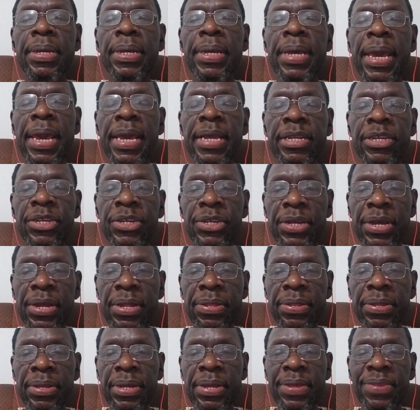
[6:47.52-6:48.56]

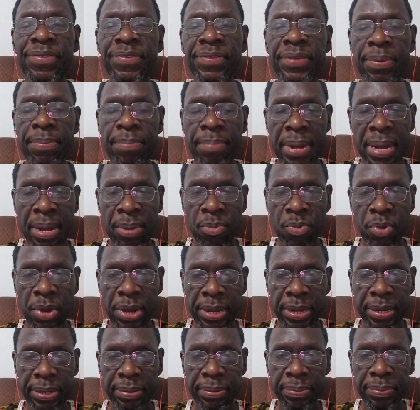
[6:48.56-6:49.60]
ancient Zimbabwe,
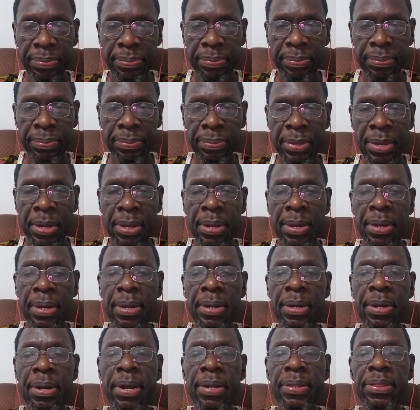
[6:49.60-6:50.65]

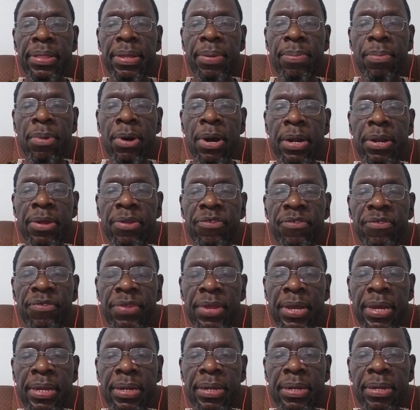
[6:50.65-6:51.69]
not the modern
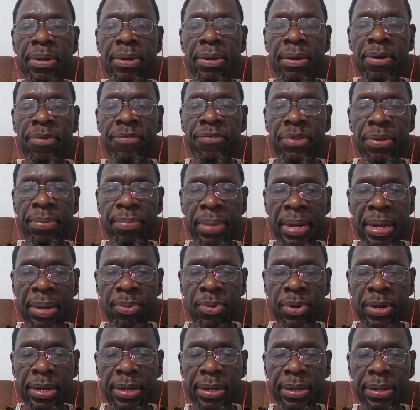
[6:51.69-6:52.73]
state of
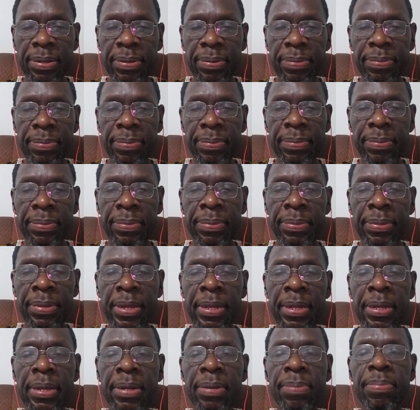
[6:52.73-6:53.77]
Zimbabwe,
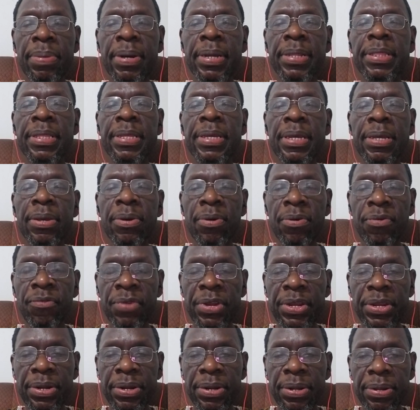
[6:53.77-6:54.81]
but the
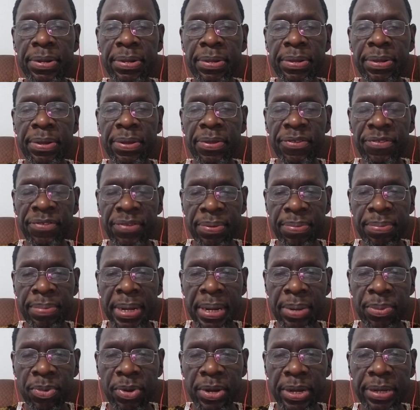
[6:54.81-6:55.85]
original
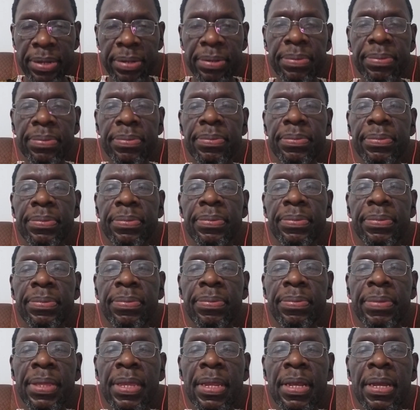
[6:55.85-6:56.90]
Zimbabwe.
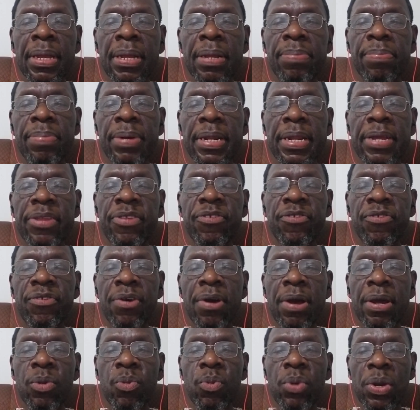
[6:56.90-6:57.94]
But let's
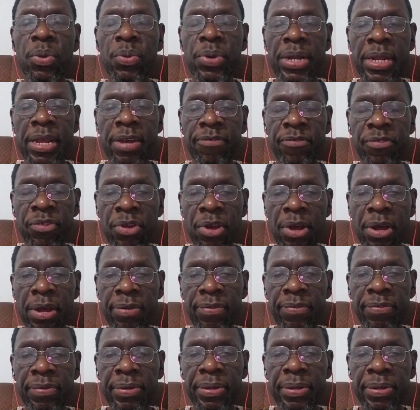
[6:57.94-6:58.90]
start where we left off.